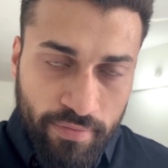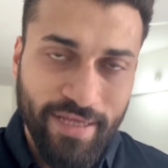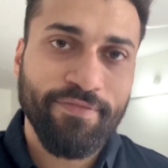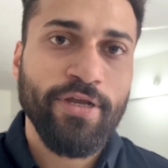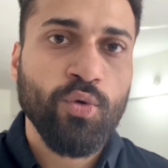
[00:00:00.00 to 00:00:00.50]

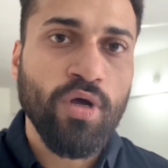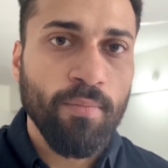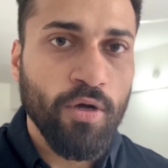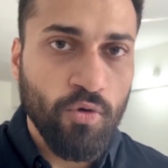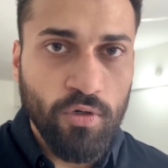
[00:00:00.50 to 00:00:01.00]
then when you
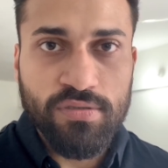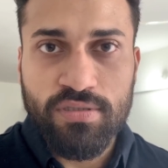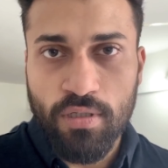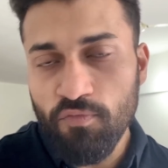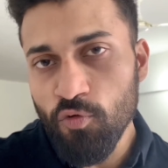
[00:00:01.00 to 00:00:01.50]
come
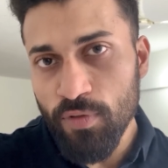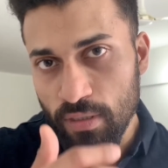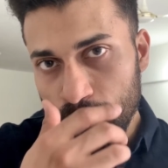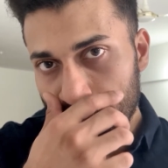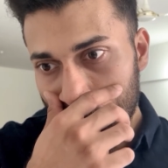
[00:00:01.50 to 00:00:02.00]
across a
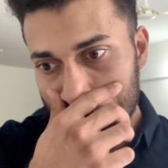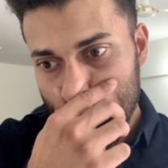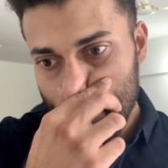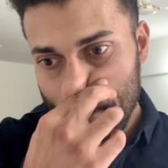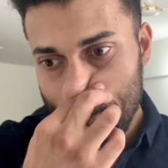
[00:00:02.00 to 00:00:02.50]
woman,
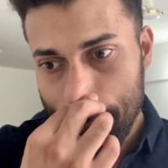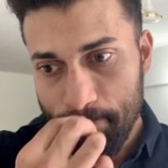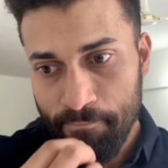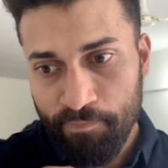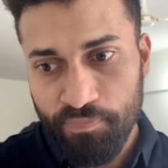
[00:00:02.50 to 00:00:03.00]

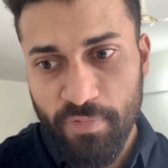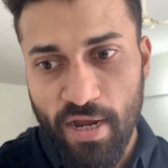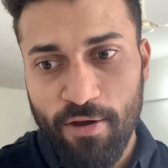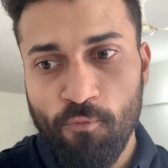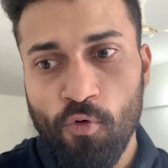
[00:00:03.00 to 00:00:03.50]

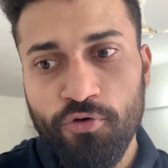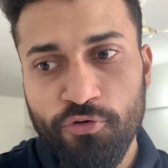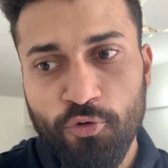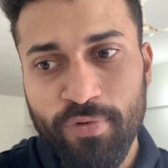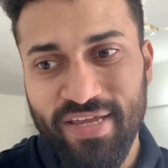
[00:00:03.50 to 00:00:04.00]
I want
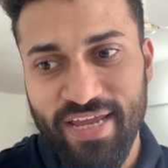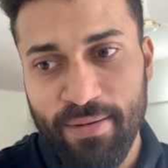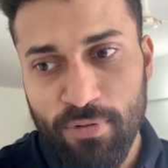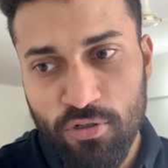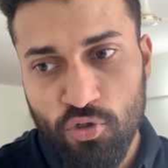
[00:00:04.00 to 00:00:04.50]
you to be
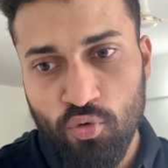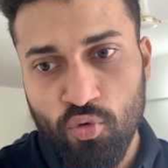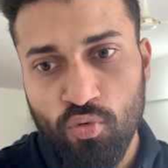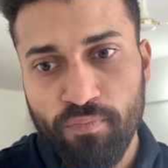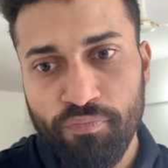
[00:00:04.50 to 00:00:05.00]
able
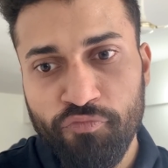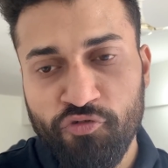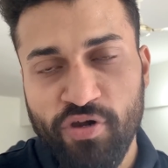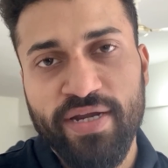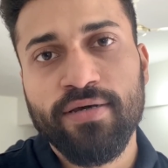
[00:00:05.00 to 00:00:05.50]
to
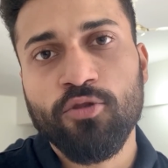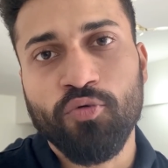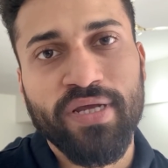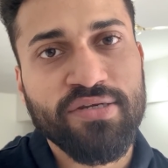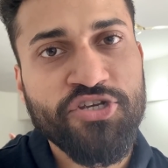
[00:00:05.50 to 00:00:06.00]
treat her the
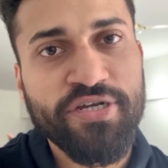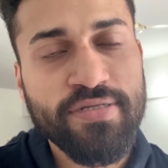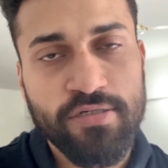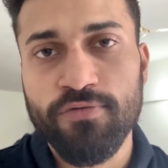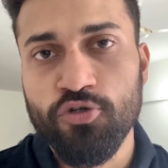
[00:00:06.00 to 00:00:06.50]
way she
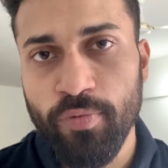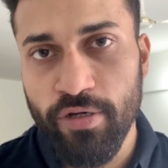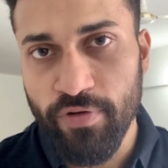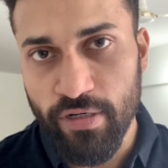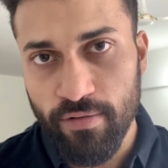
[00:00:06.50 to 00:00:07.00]
deserves to be
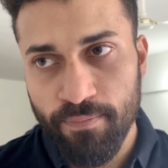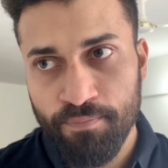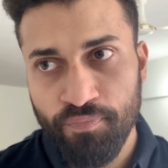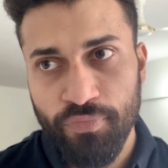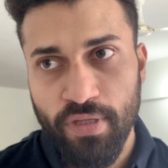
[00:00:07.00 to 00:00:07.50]
treated.
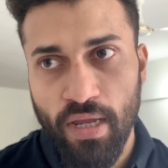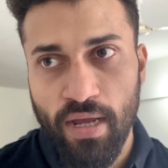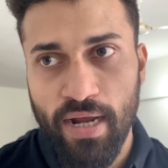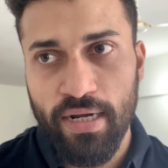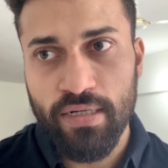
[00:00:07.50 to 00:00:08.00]

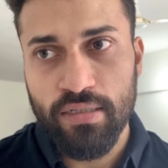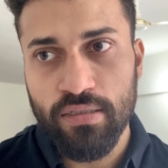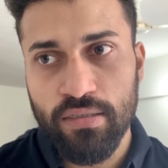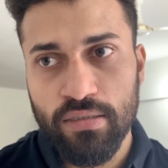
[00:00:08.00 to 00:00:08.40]
And